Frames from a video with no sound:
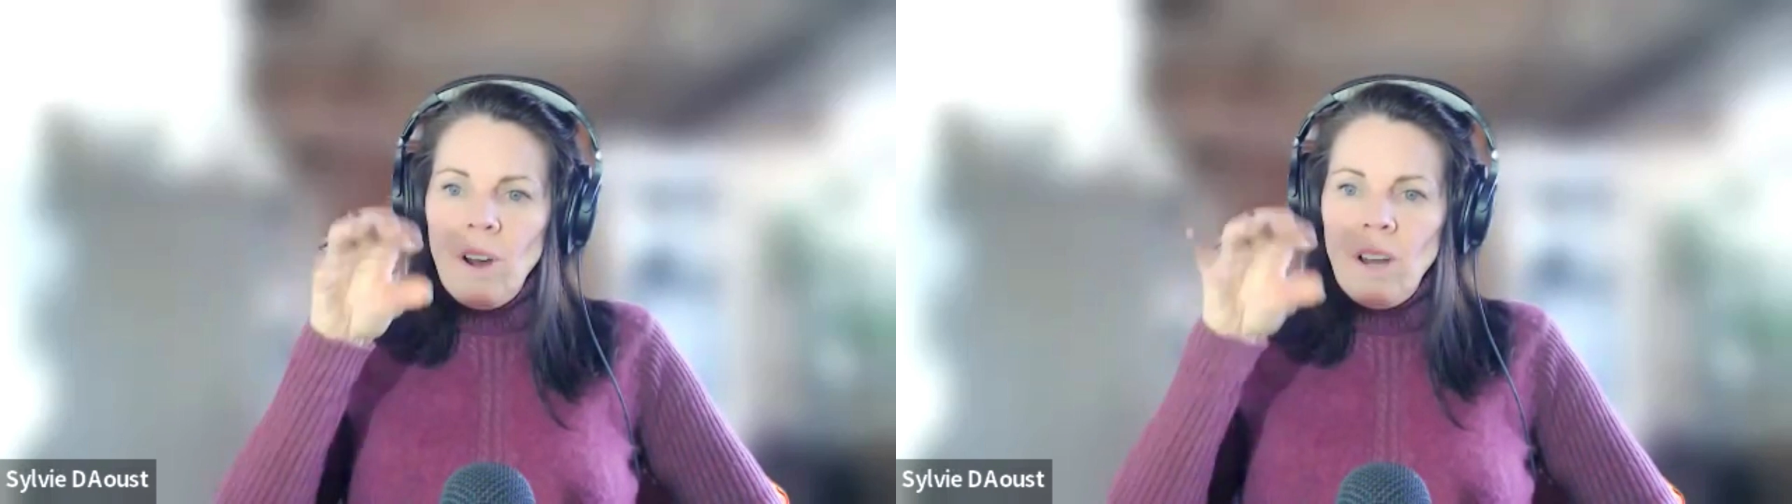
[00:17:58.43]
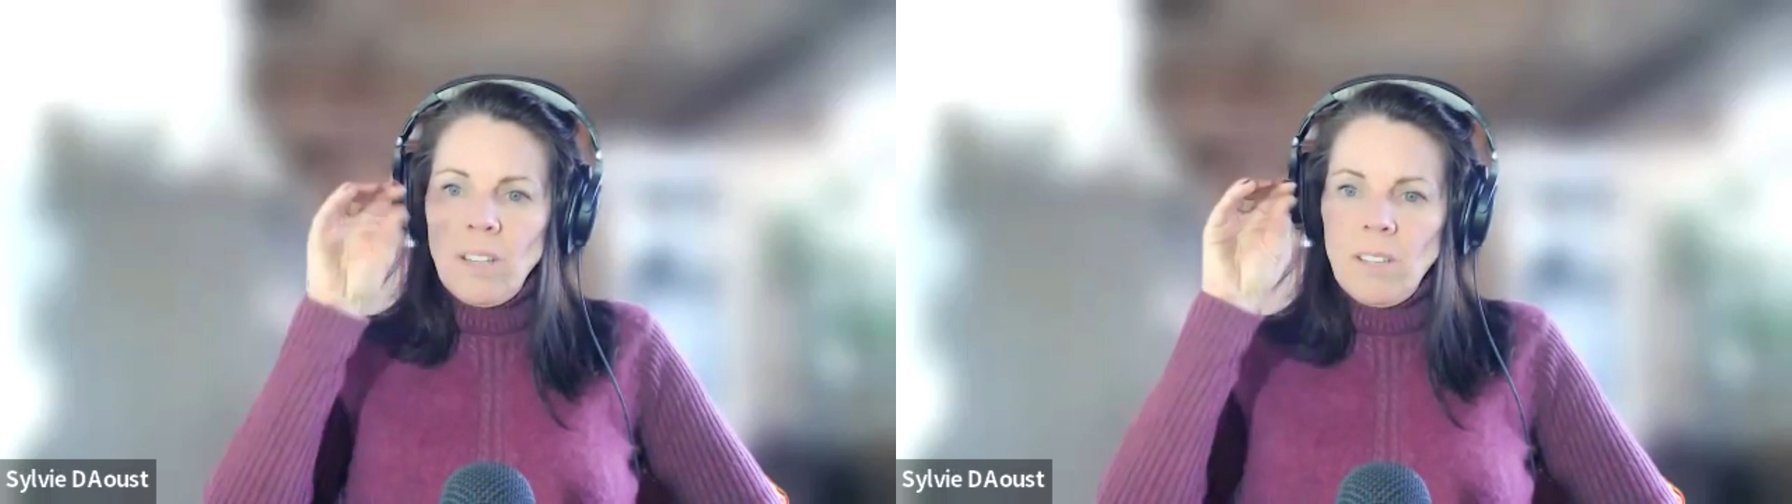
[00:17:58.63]

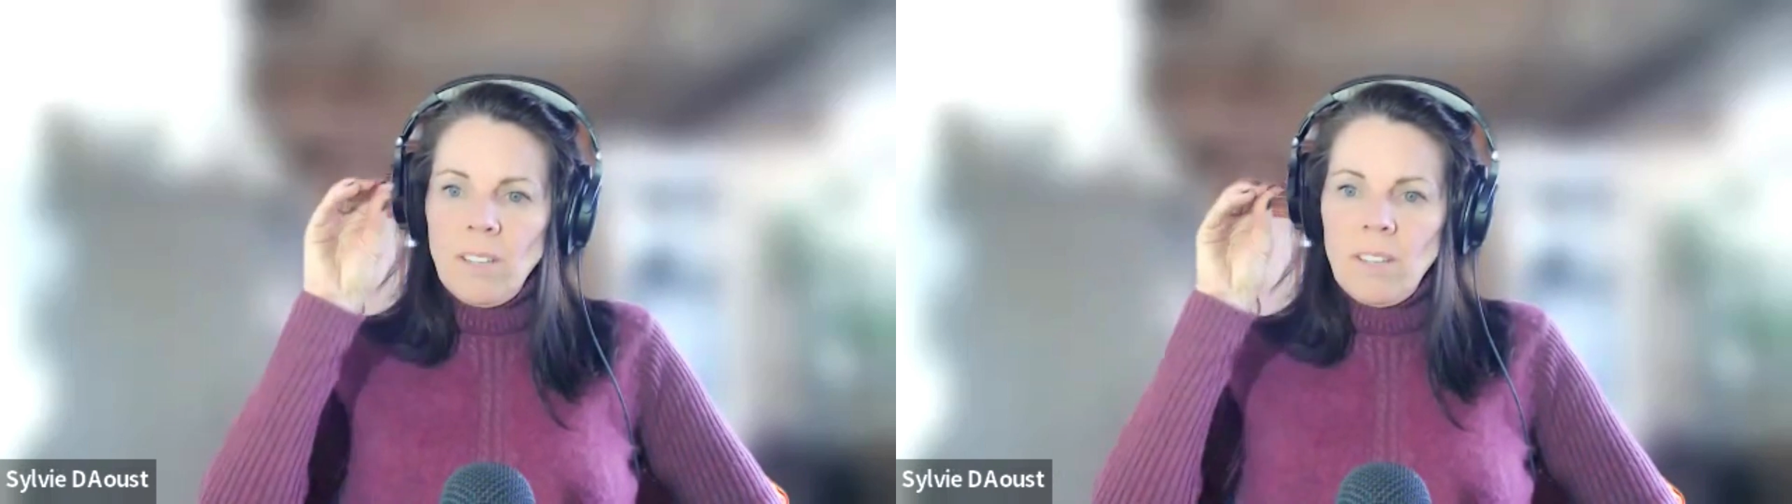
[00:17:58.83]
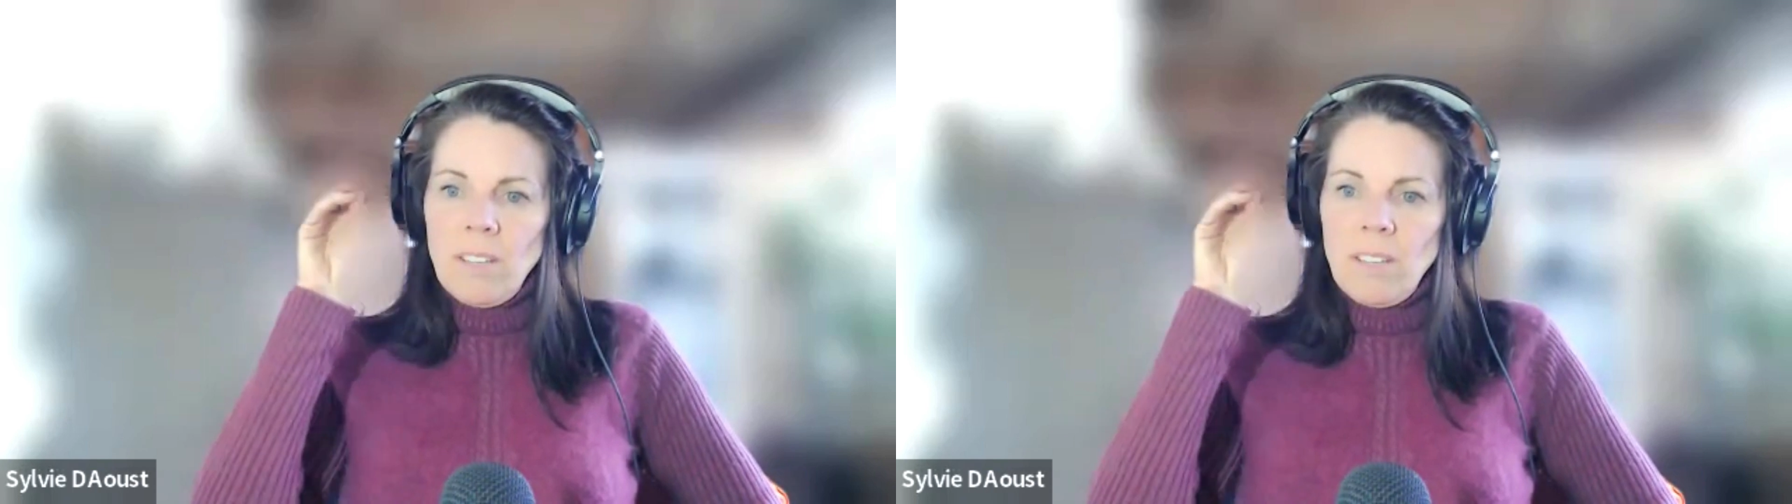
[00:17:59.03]
on
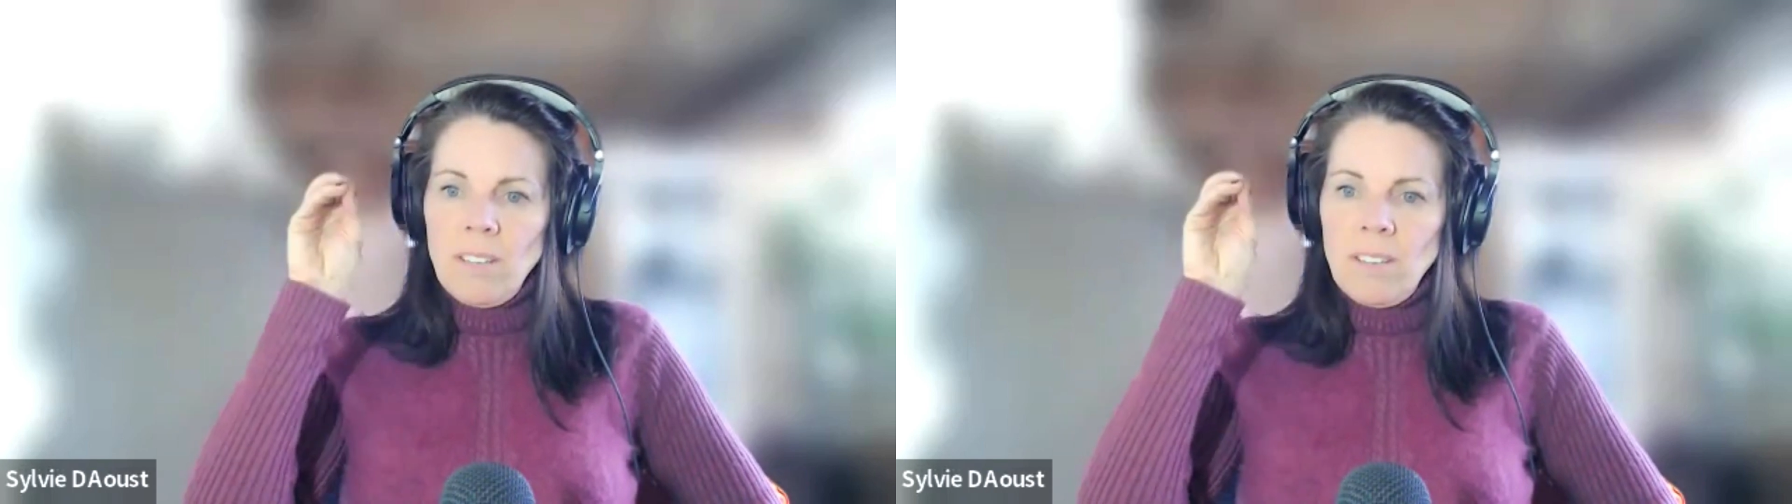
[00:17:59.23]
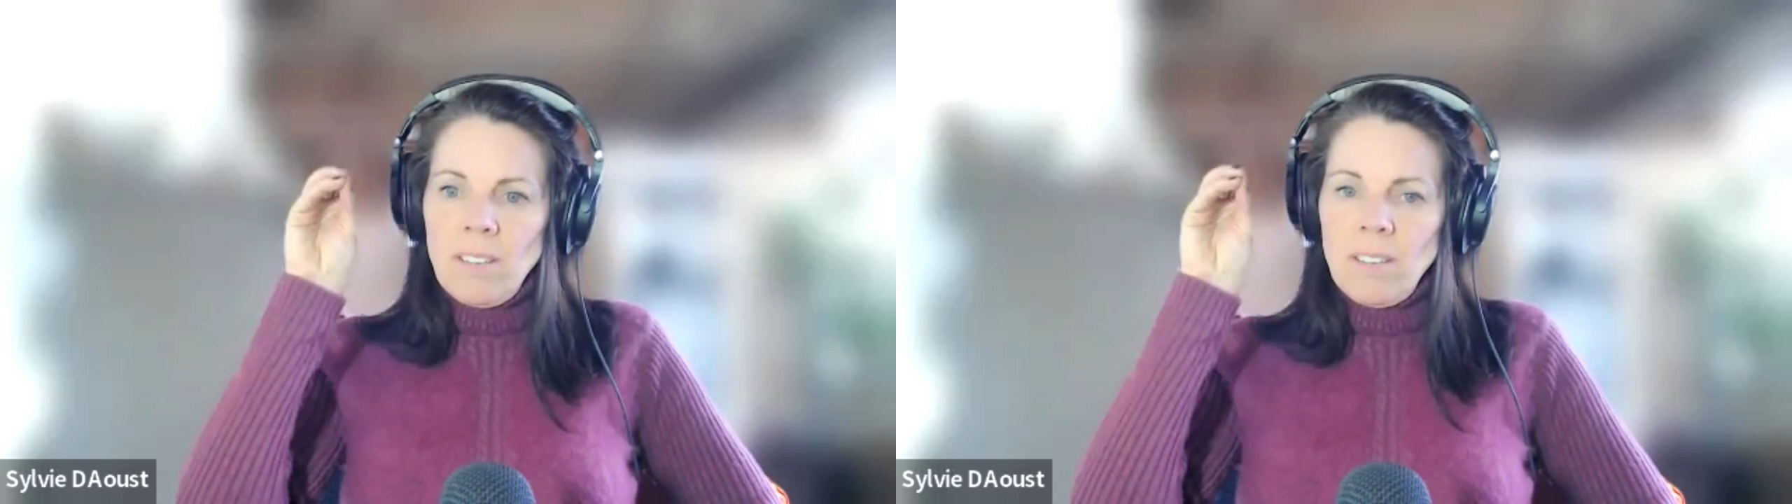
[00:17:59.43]

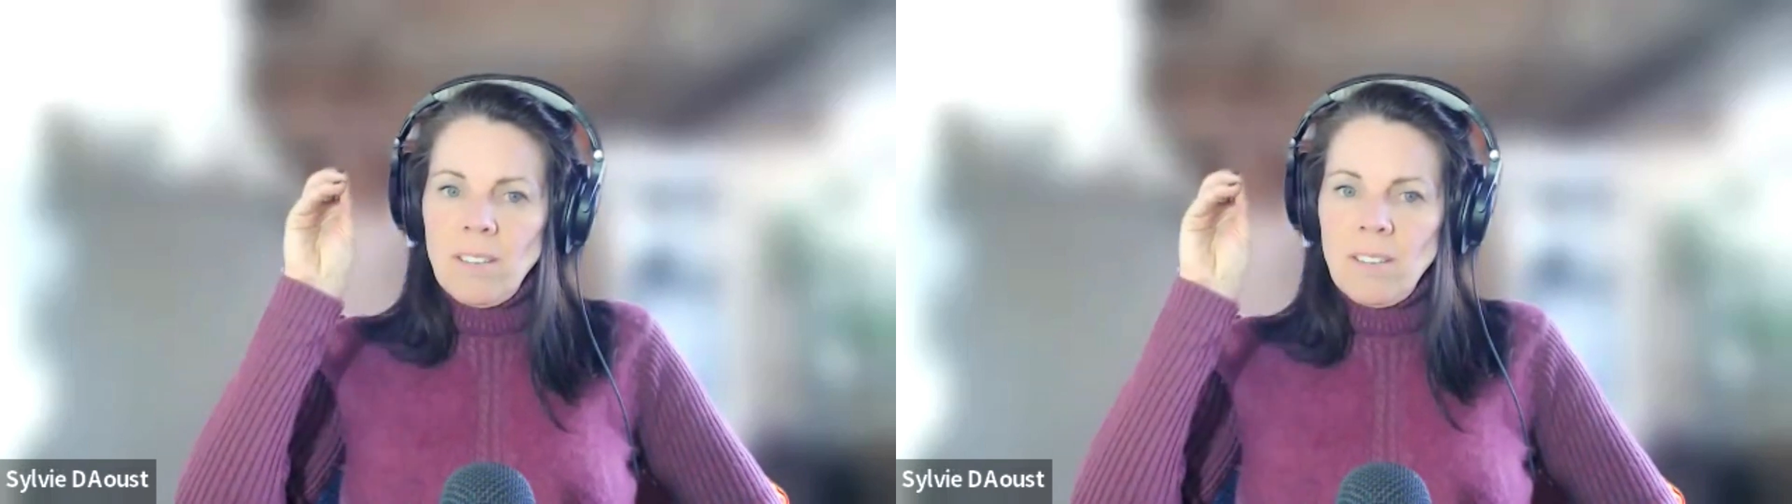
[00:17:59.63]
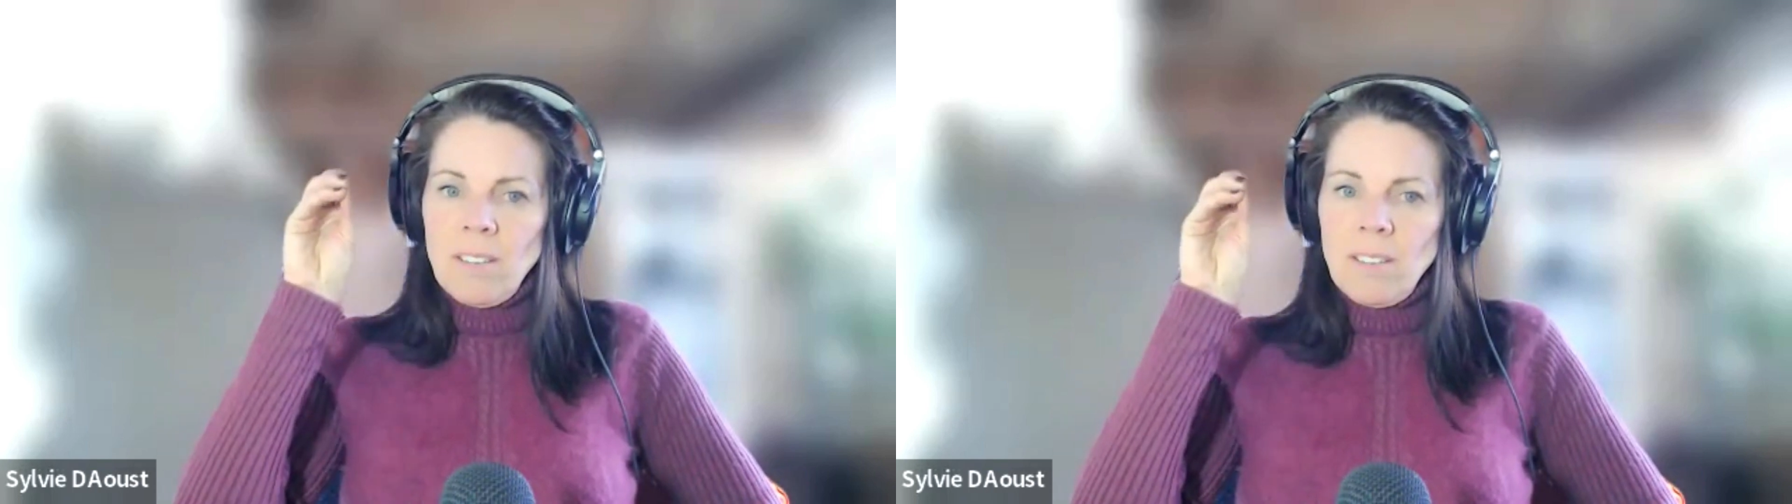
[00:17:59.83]

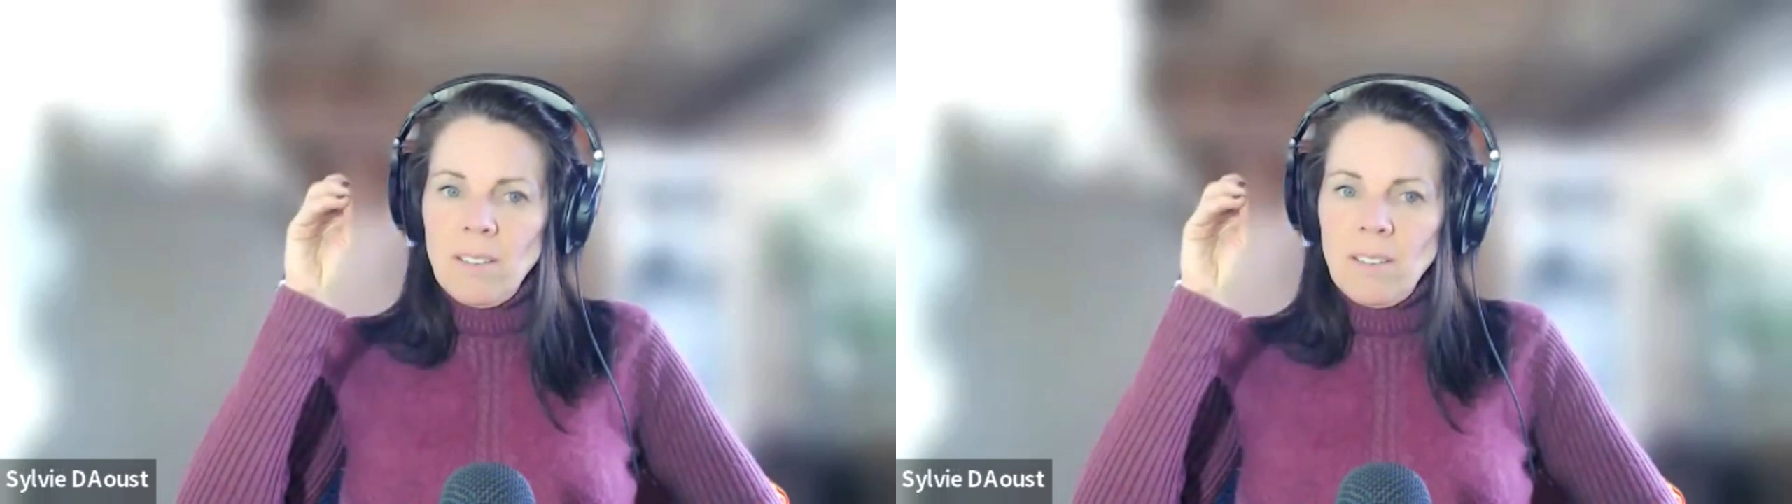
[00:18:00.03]
the